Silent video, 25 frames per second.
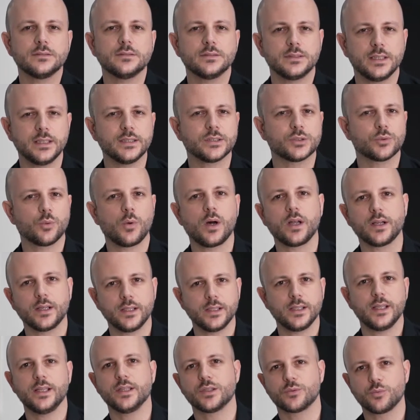this one
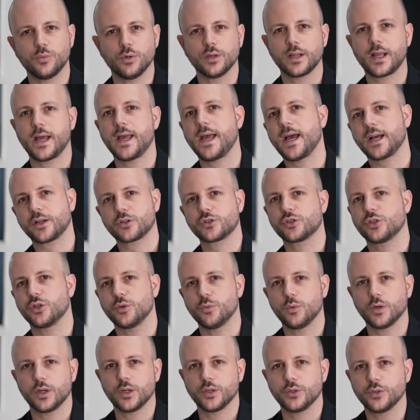is what I actually
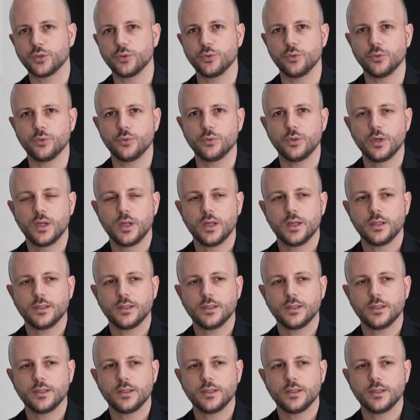want to do.